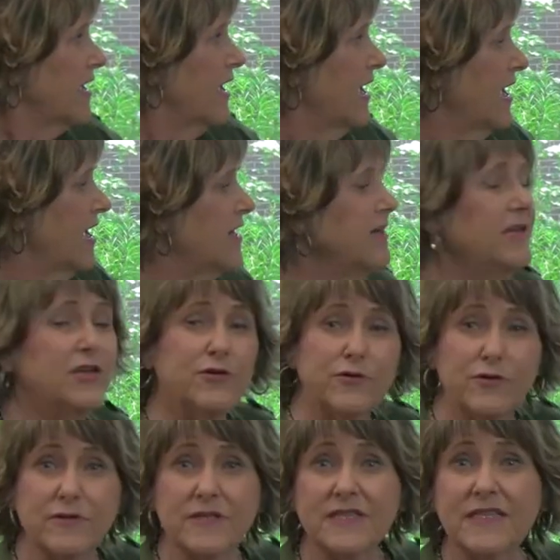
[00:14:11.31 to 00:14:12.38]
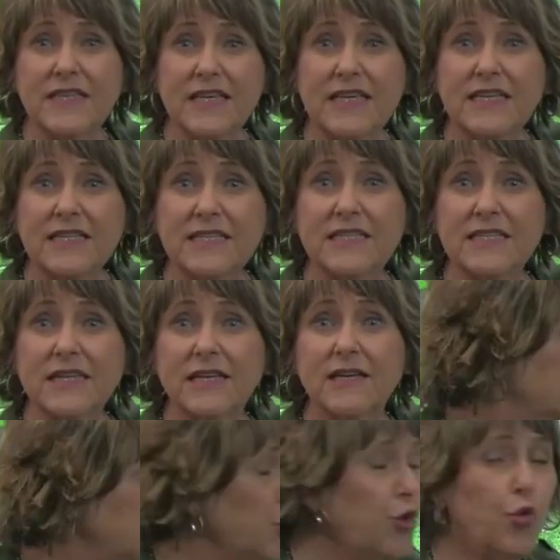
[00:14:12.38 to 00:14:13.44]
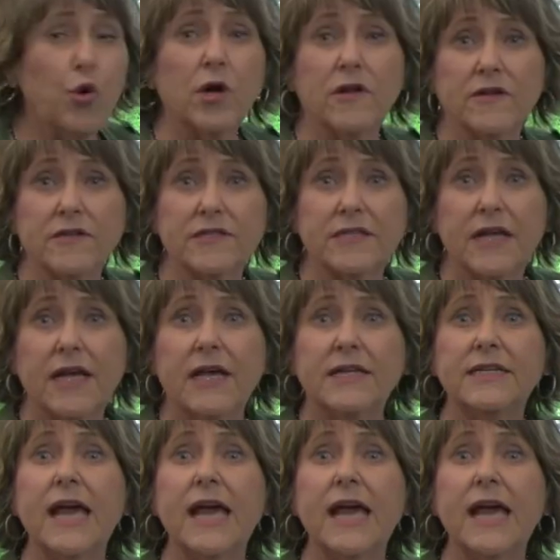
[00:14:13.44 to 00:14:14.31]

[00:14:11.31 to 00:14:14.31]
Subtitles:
and use these tools